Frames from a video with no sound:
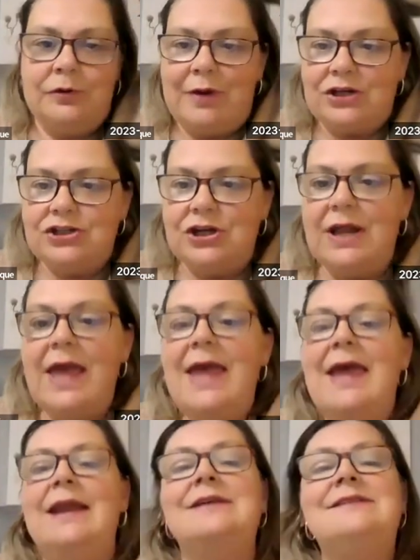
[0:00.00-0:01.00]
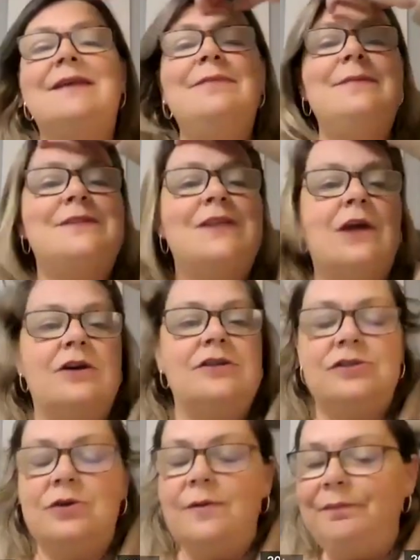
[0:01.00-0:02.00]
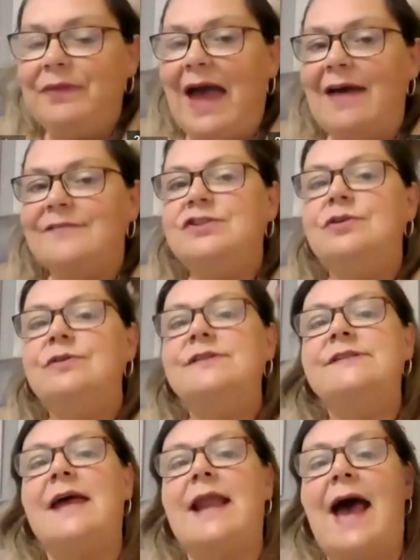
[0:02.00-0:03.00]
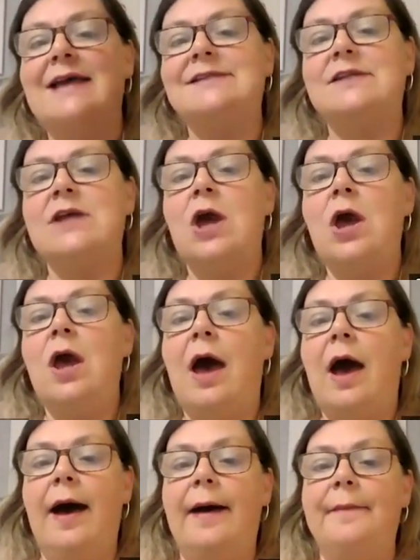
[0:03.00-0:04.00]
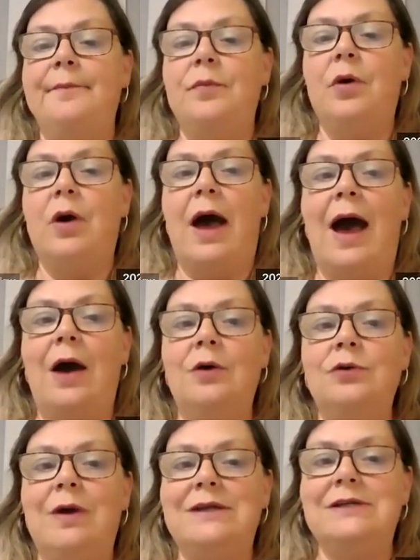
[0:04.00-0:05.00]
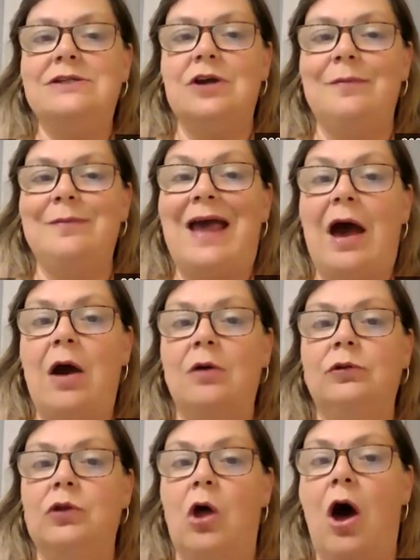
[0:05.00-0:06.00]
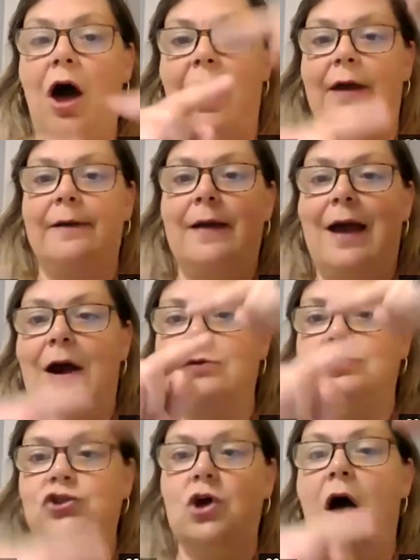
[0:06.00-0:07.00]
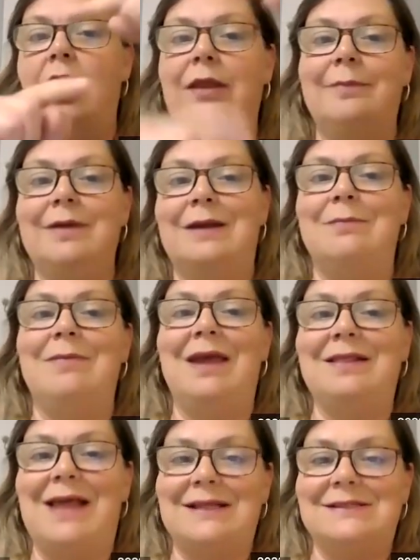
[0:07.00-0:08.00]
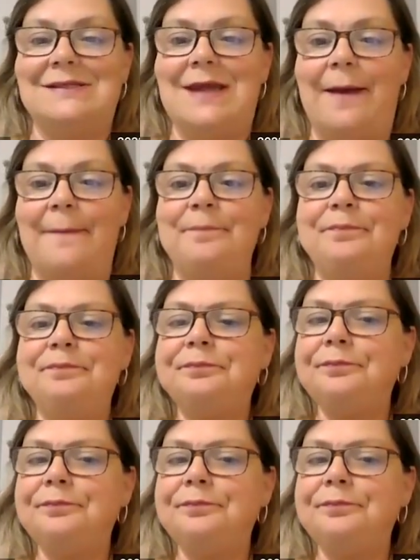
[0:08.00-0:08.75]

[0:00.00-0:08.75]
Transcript: direction. Now, sometimes I also have students that ask, how do I determine how tall I'm going to make that stem?